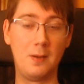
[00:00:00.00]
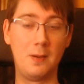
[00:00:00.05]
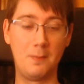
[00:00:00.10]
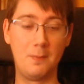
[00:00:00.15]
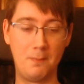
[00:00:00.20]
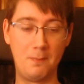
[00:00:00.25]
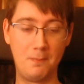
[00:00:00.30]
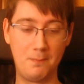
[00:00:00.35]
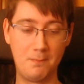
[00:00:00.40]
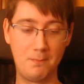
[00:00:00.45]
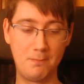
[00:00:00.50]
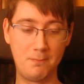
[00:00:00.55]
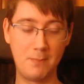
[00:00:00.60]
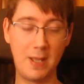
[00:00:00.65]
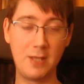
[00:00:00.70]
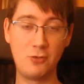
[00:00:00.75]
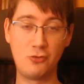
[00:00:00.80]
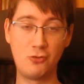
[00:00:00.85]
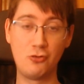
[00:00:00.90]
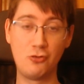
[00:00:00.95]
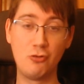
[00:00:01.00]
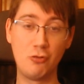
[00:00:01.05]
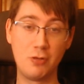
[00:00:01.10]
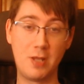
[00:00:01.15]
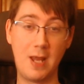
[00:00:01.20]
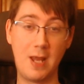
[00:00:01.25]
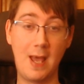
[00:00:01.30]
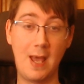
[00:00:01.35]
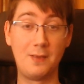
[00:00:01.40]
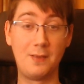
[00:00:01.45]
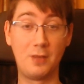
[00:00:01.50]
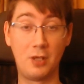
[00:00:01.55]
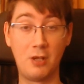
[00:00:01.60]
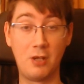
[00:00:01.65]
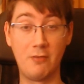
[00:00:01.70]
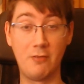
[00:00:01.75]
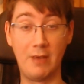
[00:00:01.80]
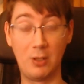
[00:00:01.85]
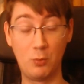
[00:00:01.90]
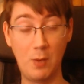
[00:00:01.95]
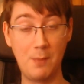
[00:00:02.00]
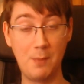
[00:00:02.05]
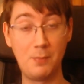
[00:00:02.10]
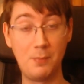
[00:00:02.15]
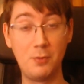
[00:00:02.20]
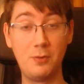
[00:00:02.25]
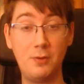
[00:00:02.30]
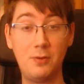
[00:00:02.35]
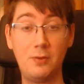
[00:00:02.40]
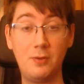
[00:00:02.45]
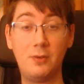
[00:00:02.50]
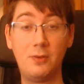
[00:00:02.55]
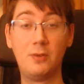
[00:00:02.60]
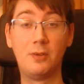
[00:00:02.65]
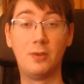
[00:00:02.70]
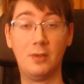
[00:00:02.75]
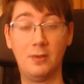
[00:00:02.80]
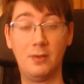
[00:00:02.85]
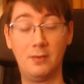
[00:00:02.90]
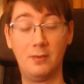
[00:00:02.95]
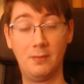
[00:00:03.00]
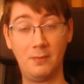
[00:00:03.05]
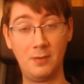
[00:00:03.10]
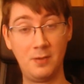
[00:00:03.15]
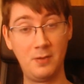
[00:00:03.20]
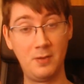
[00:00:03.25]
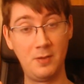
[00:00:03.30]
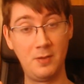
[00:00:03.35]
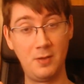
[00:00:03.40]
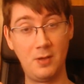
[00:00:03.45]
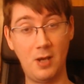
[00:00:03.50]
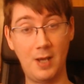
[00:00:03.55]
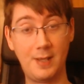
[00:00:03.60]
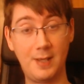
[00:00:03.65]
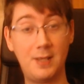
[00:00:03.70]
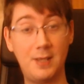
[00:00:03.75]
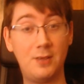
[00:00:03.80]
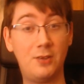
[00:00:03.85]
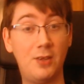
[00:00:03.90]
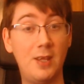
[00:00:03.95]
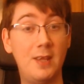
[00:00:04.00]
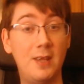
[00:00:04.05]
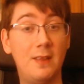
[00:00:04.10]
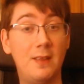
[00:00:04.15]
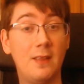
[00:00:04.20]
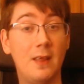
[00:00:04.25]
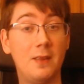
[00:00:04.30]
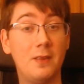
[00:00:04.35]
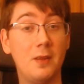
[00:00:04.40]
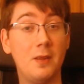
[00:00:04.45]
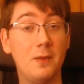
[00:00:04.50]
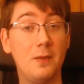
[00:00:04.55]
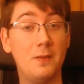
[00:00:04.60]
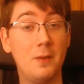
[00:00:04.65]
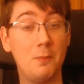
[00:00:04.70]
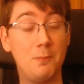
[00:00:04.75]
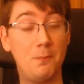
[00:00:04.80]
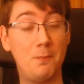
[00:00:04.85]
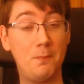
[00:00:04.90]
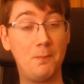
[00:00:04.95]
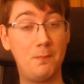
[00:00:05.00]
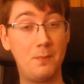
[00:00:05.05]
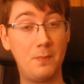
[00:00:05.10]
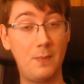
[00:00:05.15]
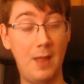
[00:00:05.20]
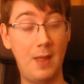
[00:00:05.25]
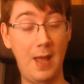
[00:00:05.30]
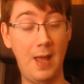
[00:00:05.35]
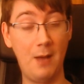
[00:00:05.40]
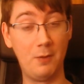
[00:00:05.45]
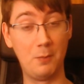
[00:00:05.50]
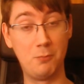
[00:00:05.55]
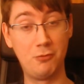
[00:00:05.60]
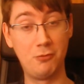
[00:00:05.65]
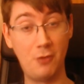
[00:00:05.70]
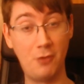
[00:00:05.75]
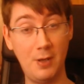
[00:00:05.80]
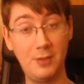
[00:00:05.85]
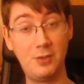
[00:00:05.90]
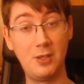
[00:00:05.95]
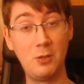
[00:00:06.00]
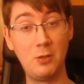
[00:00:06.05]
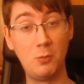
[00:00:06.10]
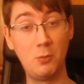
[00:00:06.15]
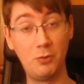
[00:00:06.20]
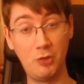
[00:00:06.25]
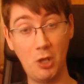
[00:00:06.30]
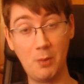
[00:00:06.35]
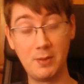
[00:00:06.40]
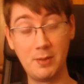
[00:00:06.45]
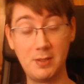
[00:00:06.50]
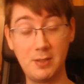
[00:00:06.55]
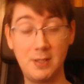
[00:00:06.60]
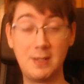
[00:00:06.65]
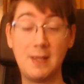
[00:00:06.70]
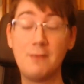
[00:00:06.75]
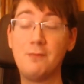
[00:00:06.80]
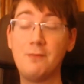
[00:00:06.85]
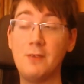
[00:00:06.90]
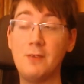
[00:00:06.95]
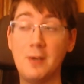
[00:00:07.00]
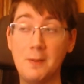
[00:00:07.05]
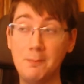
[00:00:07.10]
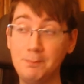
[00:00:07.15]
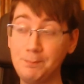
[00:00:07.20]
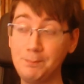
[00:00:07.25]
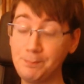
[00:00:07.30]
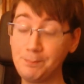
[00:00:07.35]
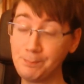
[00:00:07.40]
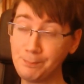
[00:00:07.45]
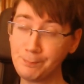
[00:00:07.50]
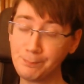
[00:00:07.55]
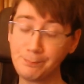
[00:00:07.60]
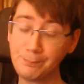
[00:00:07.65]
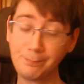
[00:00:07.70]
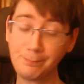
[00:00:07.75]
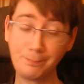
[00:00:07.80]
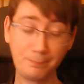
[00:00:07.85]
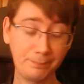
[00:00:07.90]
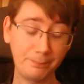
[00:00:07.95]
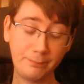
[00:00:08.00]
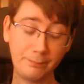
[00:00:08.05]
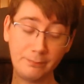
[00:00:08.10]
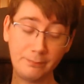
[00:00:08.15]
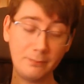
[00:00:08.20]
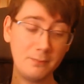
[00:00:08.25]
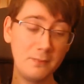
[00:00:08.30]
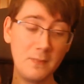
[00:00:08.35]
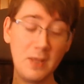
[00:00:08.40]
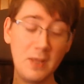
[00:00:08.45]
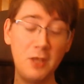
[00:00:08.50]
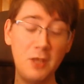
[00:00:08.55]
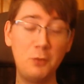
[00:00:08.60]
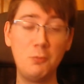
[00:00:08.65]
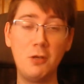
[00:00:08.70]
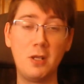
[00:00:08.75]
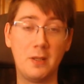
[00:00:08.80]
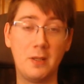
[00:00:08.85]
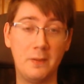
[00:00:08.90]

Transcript: made sure that it had the correct weapons, and I could see that how the pricing was going to differ. It's brilliant.